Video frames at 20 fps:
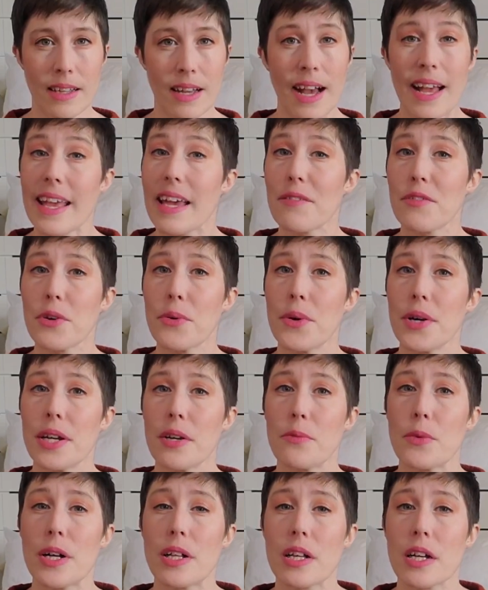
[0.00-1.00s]
Hi
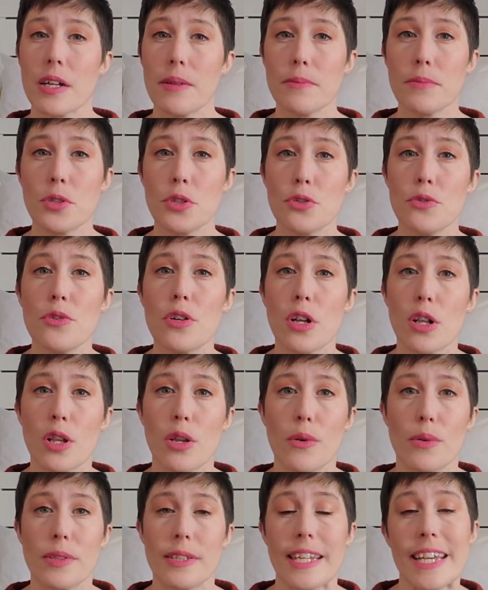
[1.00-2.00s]
everyone, welcome to
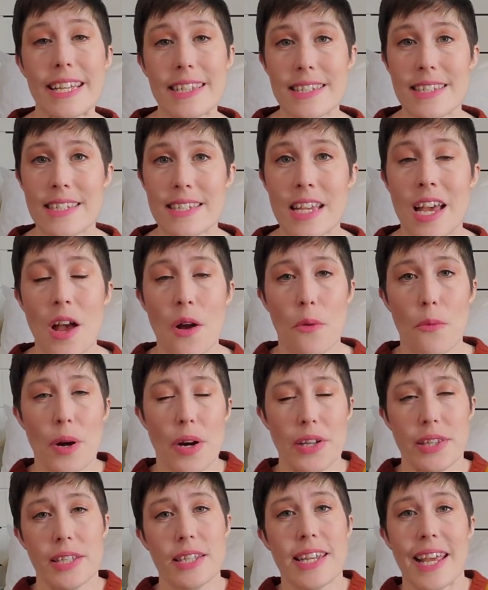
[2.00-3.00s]
Clo Knits,
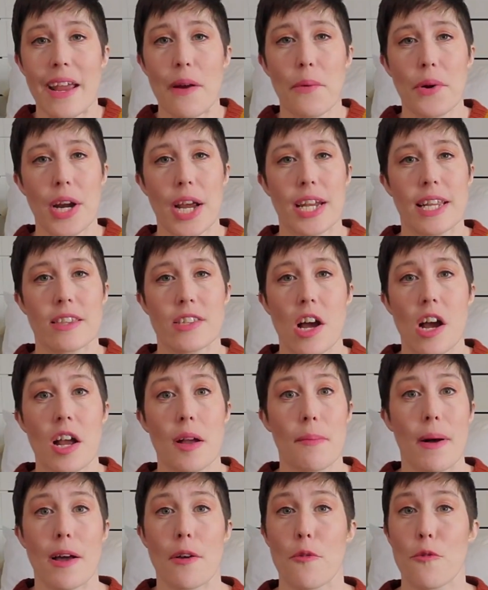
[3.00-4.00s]
where today we're going to talk
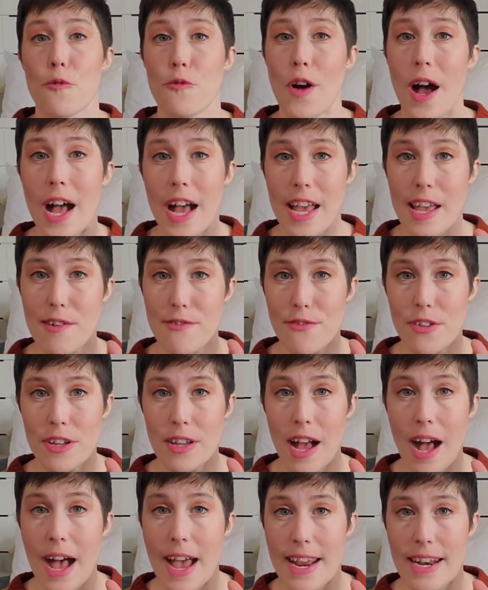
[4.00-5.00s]
about 5
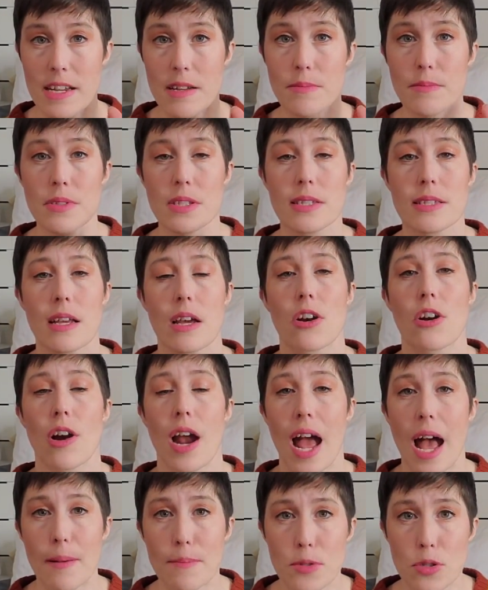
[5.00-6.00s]
items that are
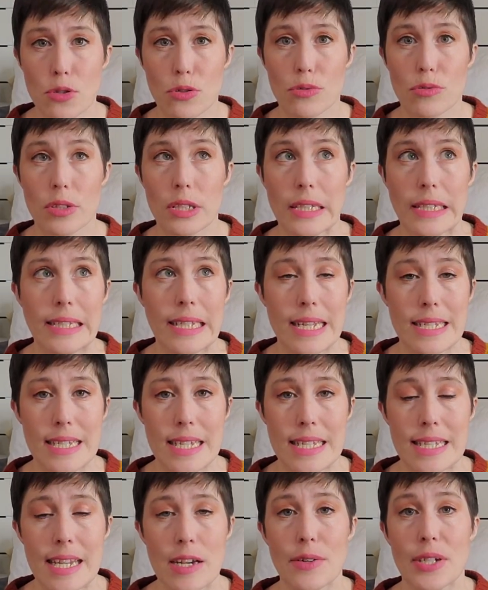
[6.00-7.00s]
absolutely
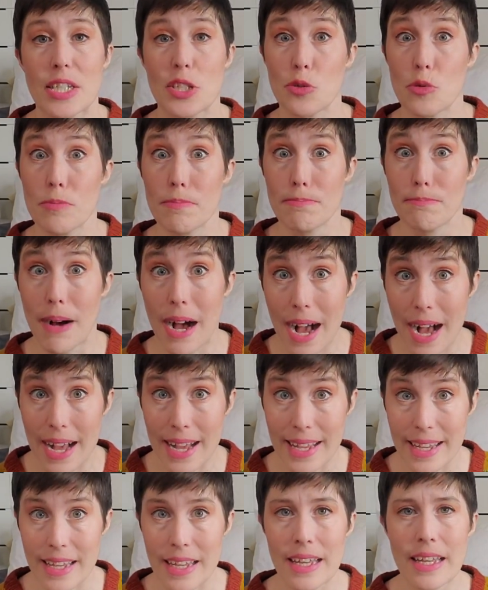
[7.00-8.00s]
necessary to
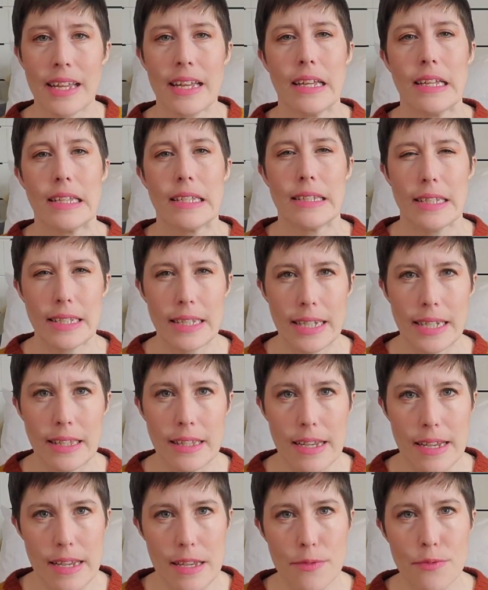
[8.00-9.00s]
my knitting
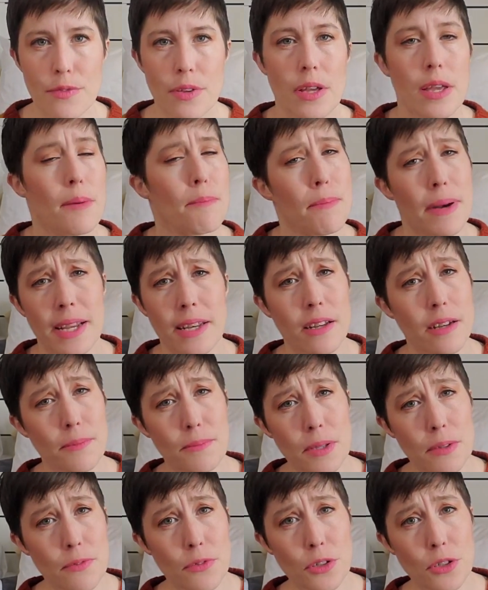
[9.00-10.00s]
life. Might not
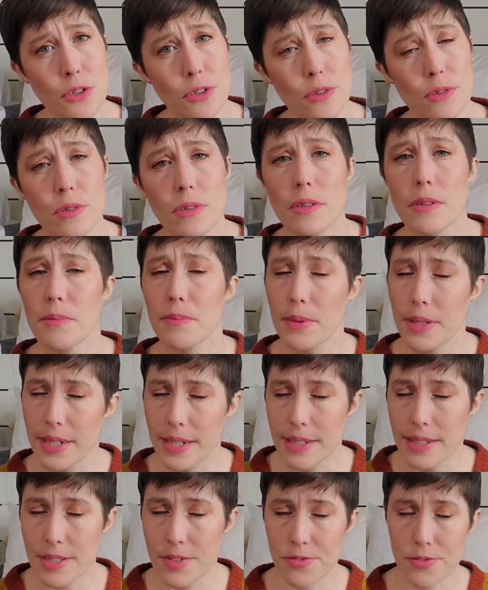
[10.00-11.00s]
be for you, but
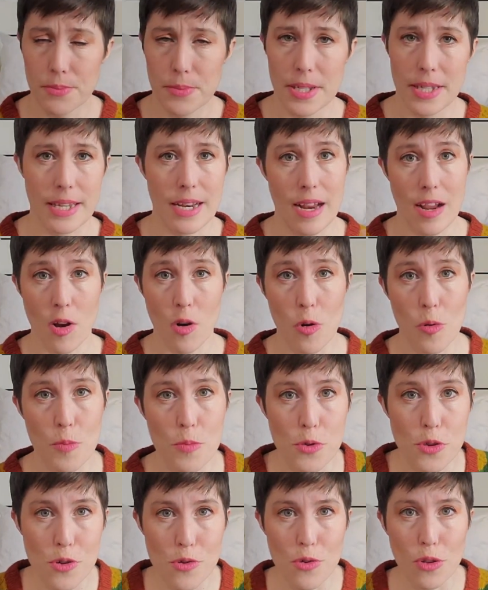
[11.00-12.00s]
it is for me, and I
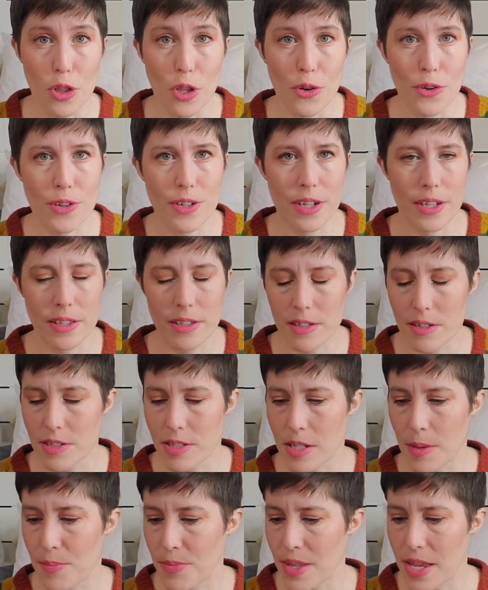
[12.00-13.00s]
hope you learn a little
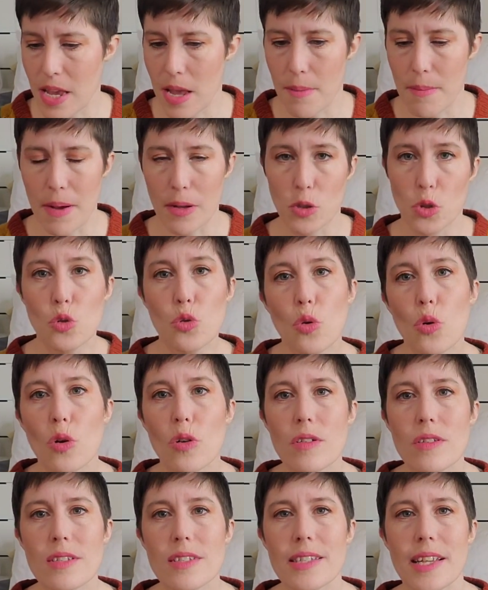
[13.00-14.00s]
something about
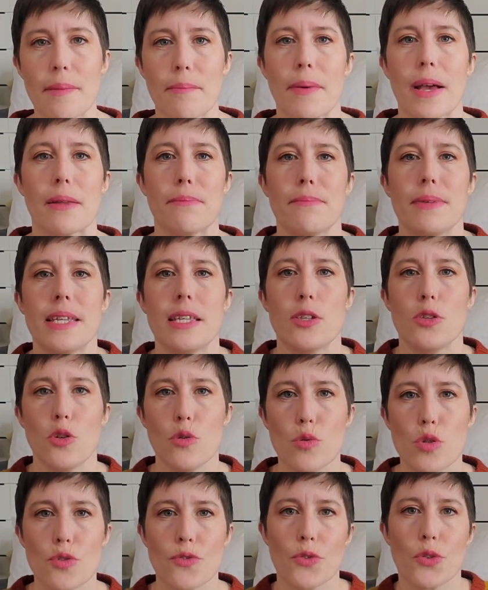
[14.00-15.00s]
tools that might be
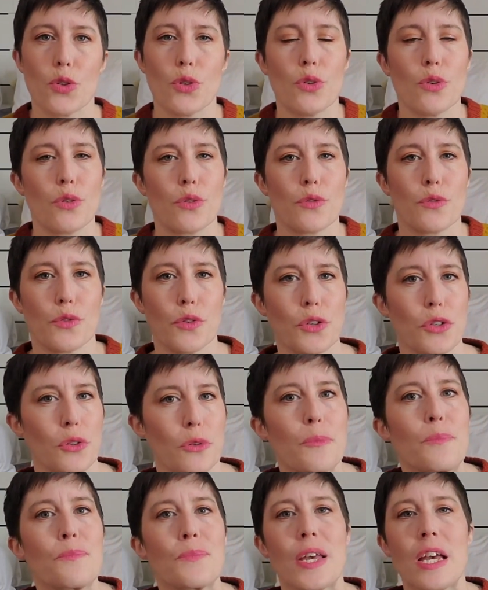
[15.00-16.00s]
useful for you.
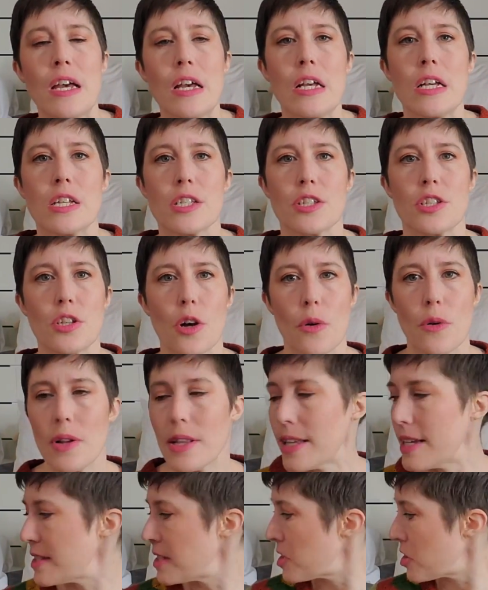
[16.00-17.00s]
So
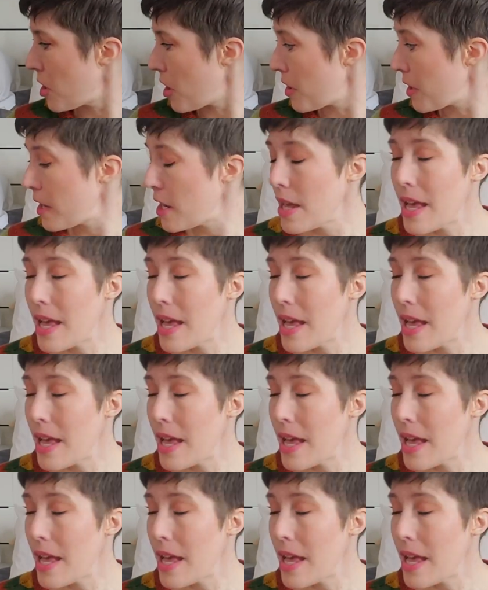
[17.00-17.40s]
let's start.